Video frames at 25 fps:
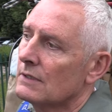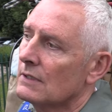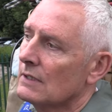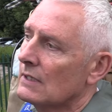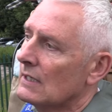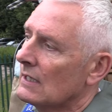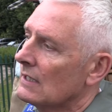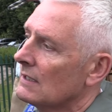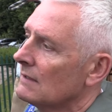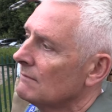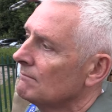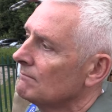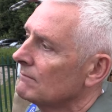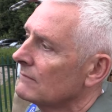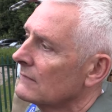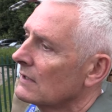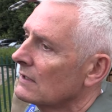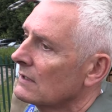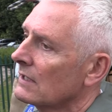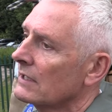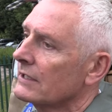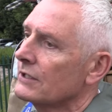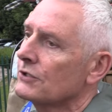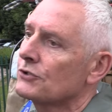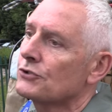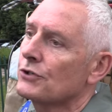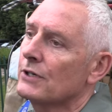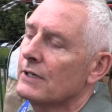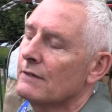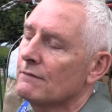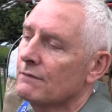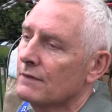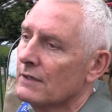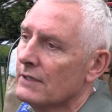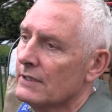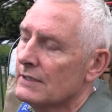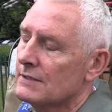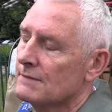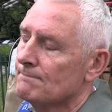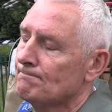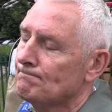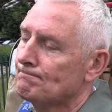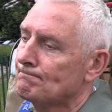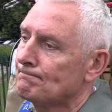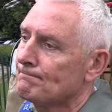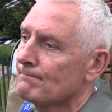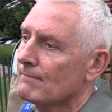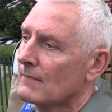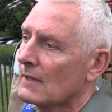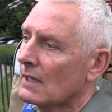the Lightning training flight,
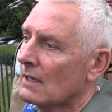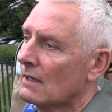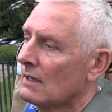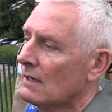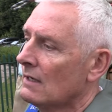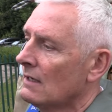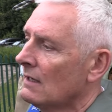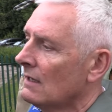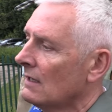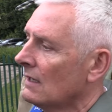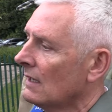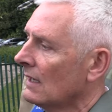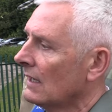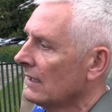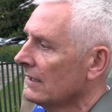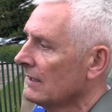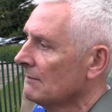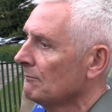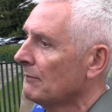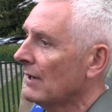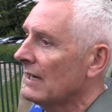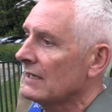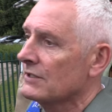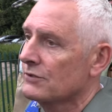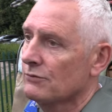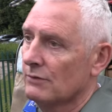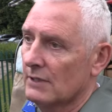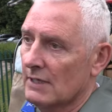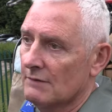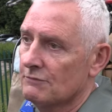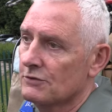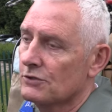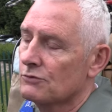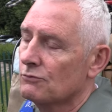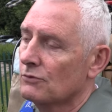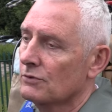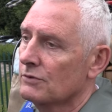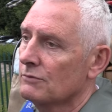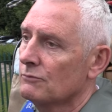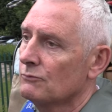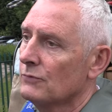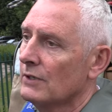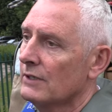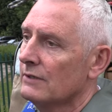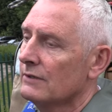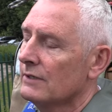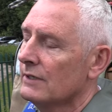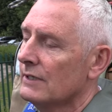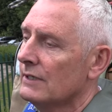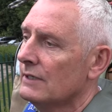and then back to 11 Squadron
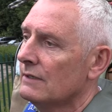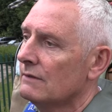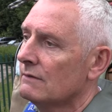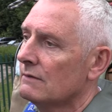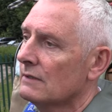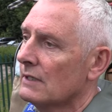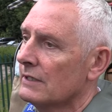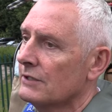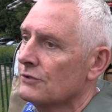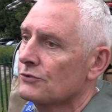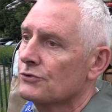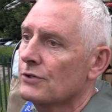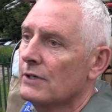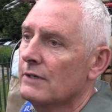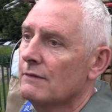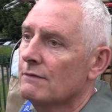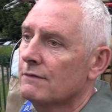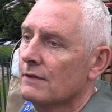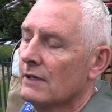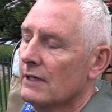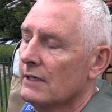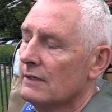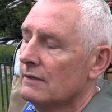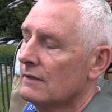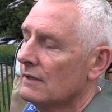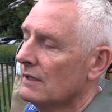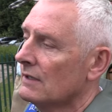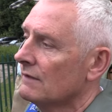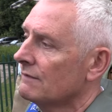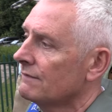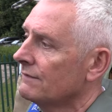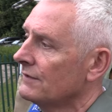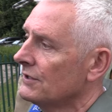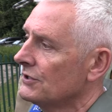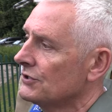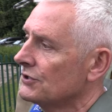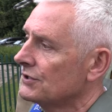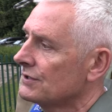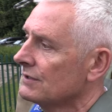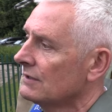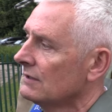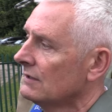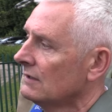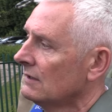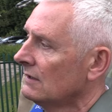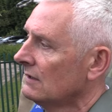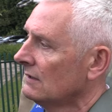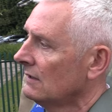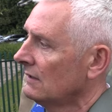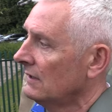when the Lightning training flight finished.
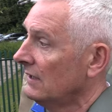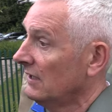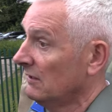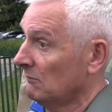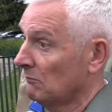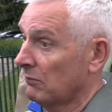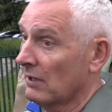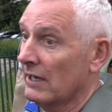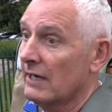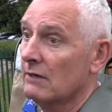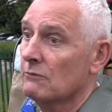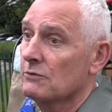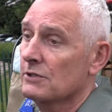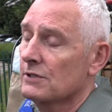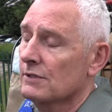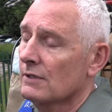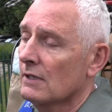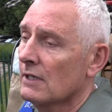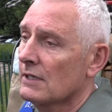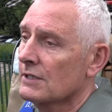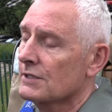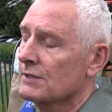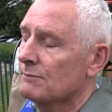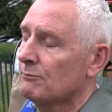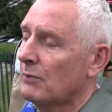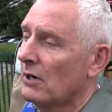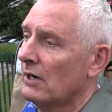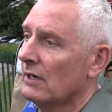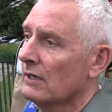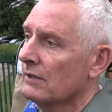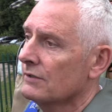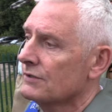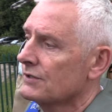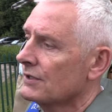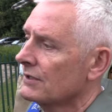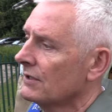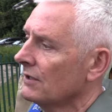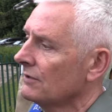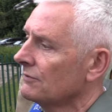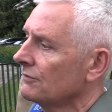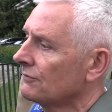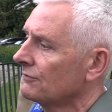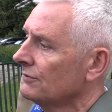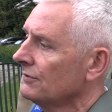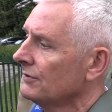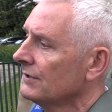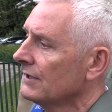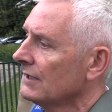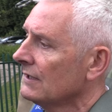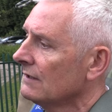Ian Black was the last pilot to go
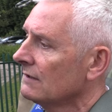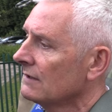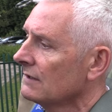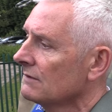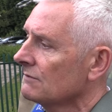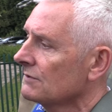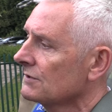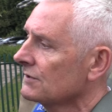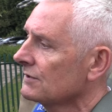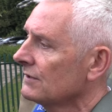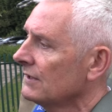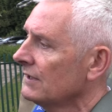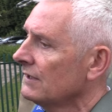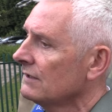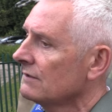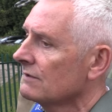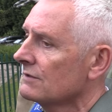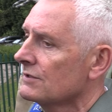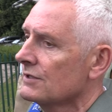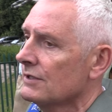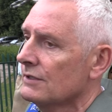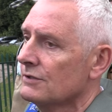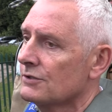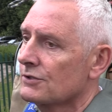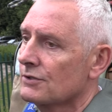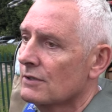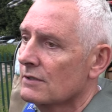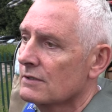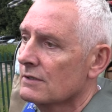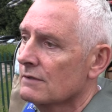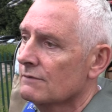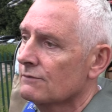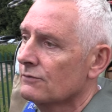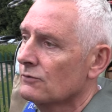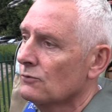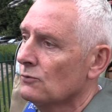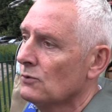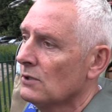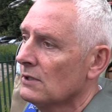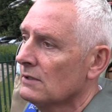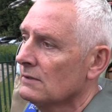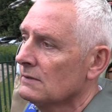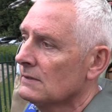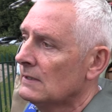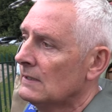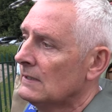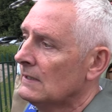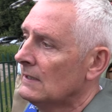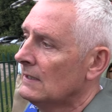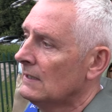through there, and I was Ian's instructor for a while,
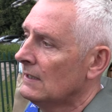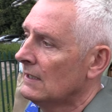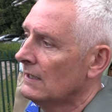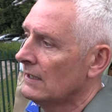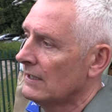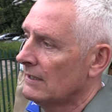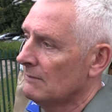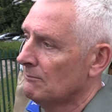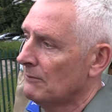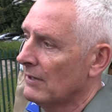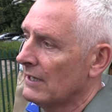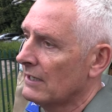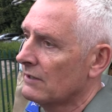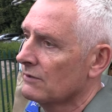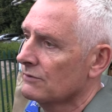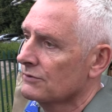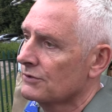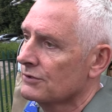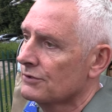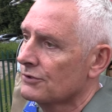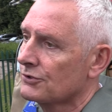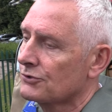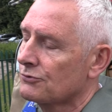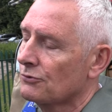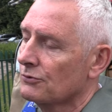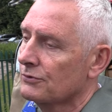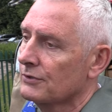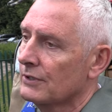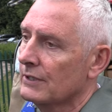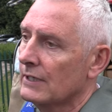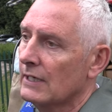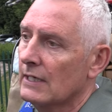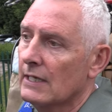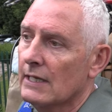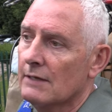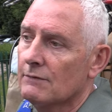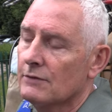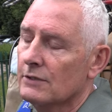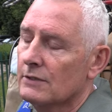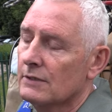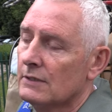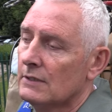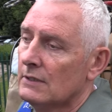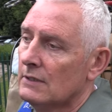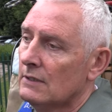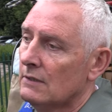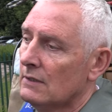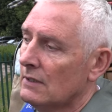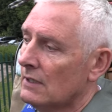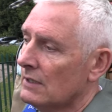and then back onto the squadron at 11
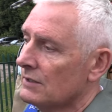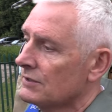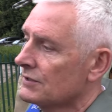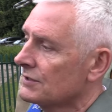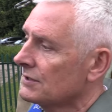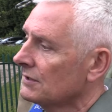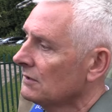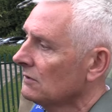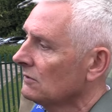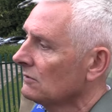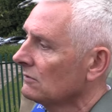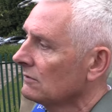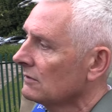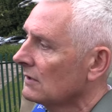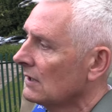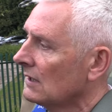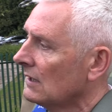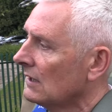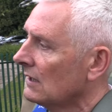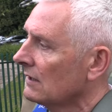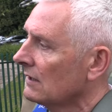until